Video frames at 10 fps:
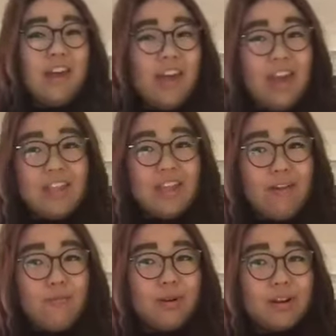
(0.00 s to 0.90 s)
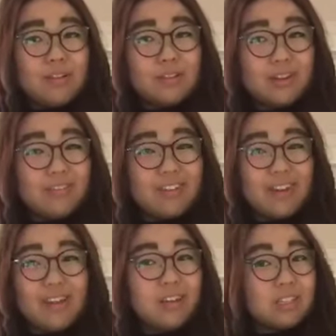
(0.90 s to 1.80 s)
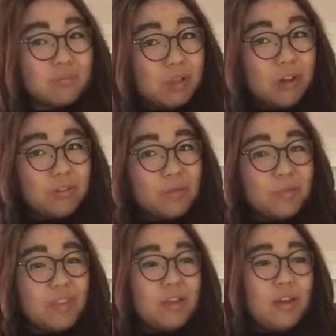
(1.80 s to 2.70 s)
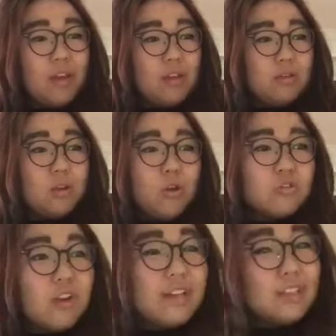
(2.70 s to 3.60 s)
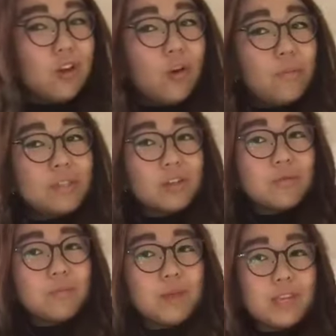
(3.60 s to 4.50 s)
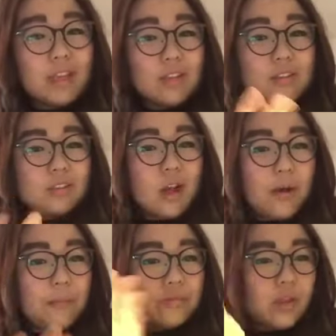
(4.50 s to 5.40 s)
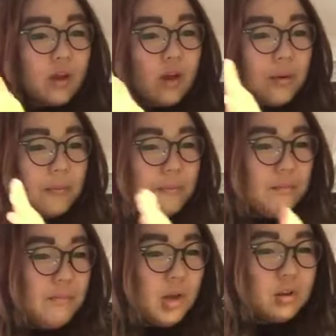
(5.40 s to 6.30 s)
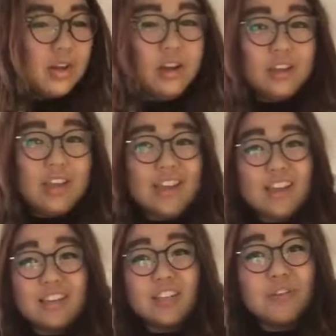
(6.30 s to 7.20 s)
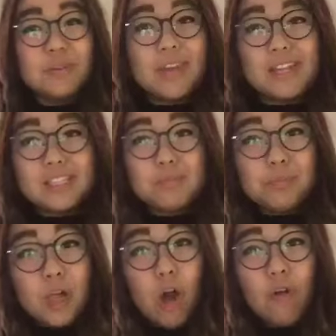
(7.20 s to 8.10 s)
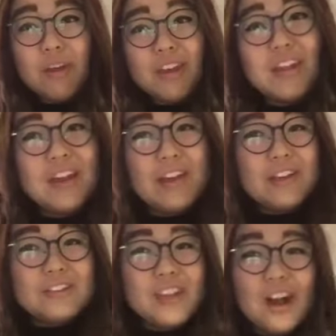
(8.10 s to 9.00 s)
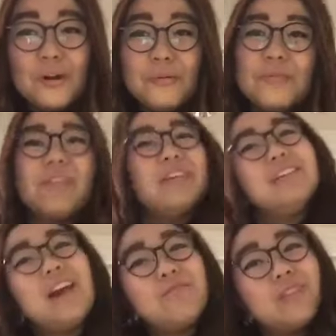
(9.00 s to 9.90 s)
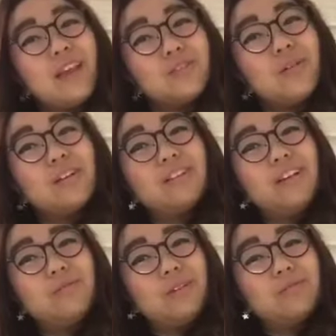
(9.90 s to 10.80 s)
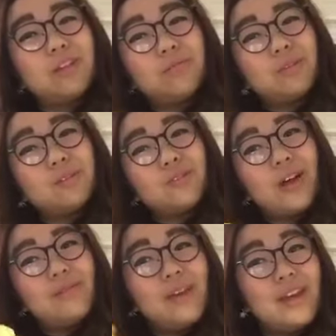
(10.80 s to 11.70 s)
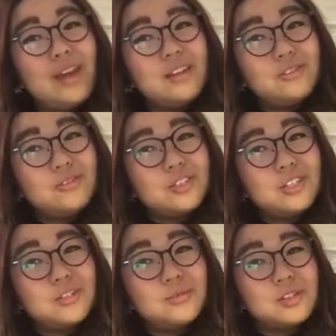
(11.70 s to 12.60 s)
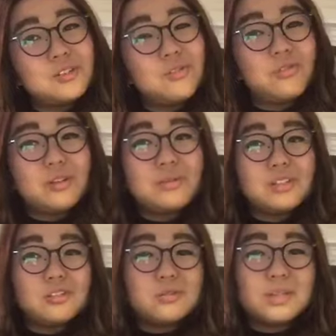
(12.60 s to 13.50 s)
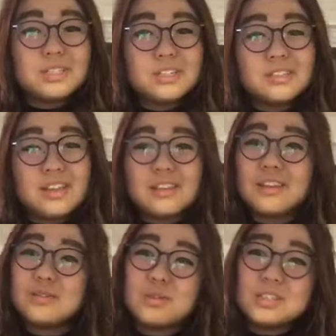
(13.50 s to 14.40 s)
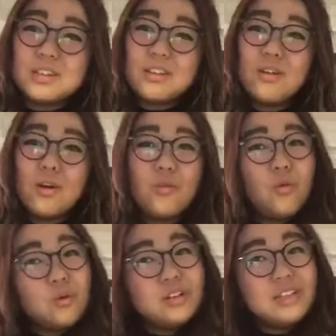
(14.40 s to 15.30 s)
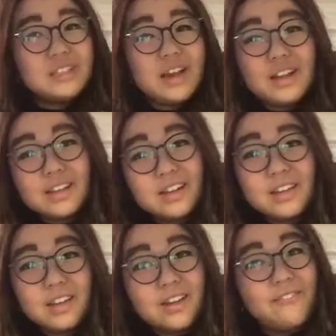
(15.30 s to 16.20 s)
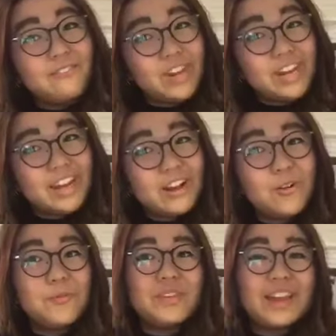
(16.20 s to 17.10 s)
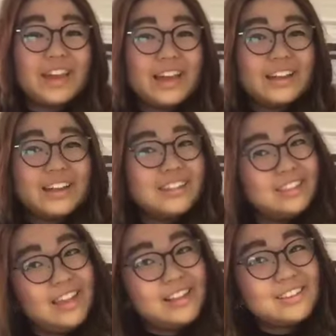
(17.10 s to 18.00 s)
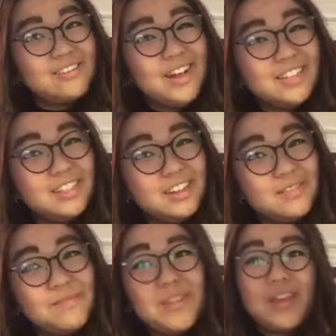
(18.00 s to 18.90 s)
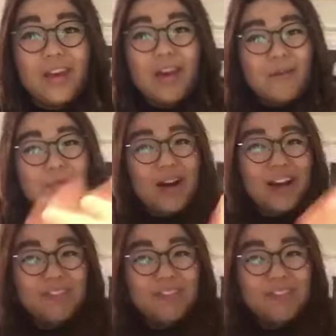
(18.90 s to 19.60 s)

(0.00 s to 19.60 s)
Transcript: And everybody's gonna get exploded. Don't try this home. It's gonna be making some um, milk cooking. It's gonna get exploded. So, yeah, thanks for watching this video. Thumb subscribe. Hit the notification. Make sure to follow me on social media. Jesse, thanks for watching for this a cooking video. And thanks for watching. Bye,